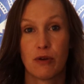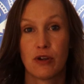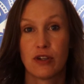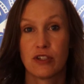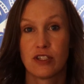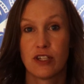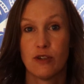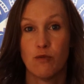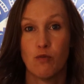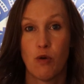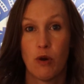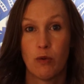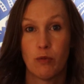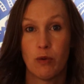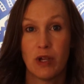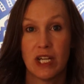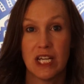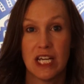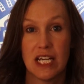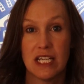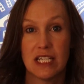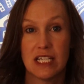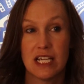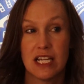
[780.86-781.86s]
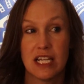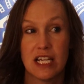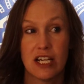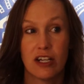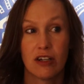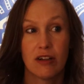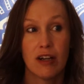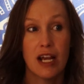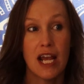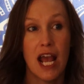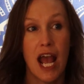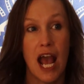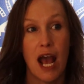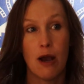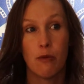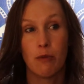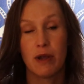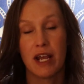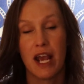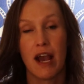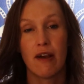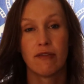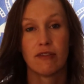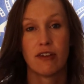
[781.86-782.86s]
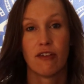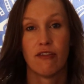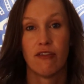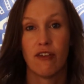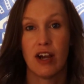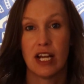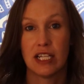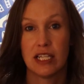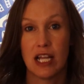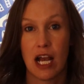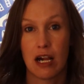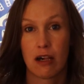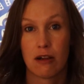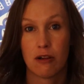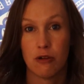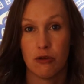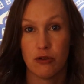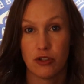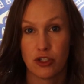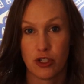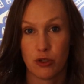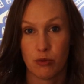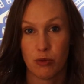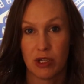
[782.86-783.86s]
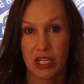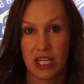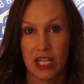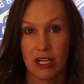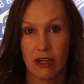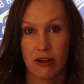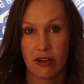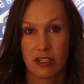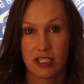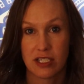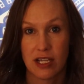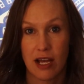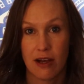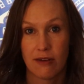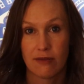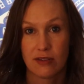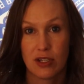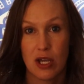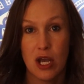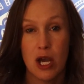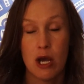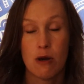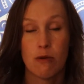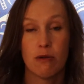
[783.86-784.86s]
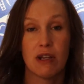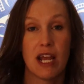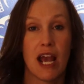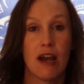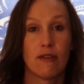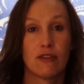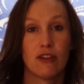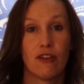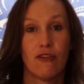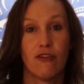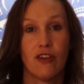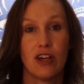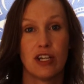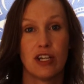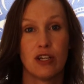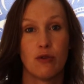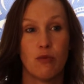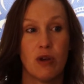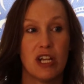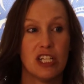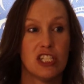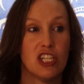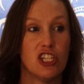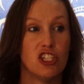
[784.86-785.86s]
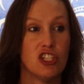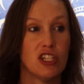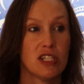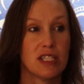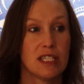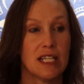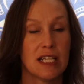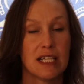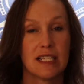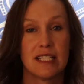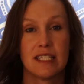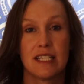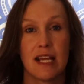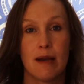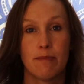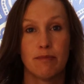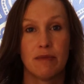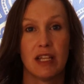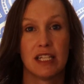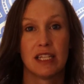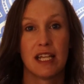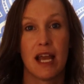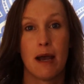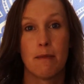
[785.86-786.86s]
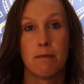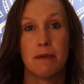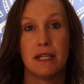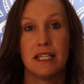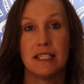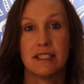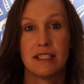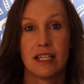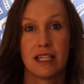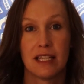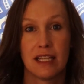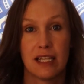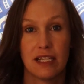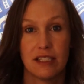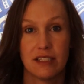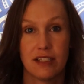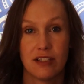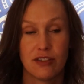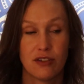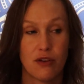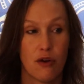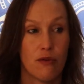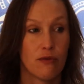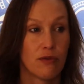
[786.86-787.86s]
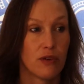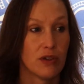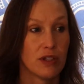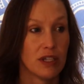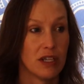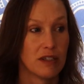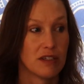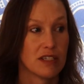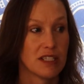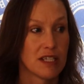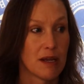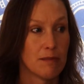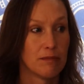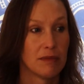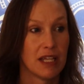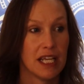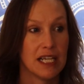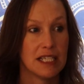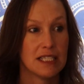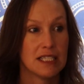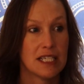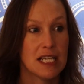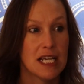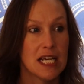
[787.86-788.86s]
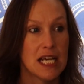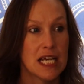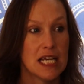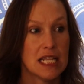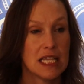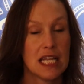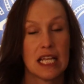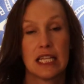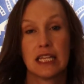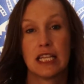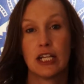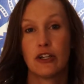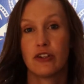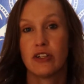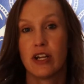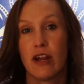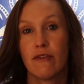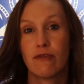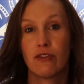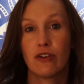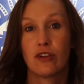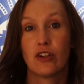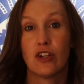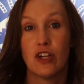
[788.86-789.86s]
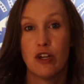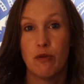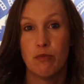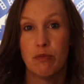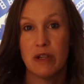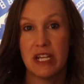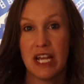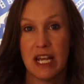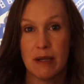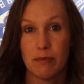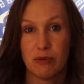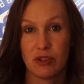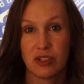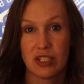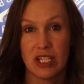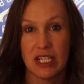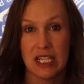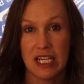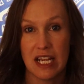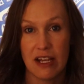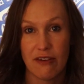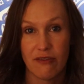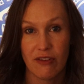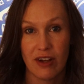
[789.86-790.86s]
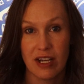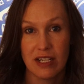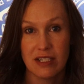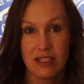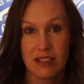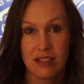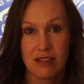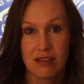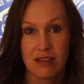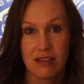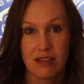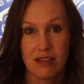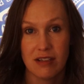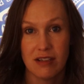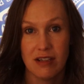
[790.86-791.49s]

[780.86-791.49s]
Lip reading: person what we need to hear, and we have to find that closure within ourselves. We have to find a way to just accept that that piece of things is over, and there's some things that they're never going to be able to give us,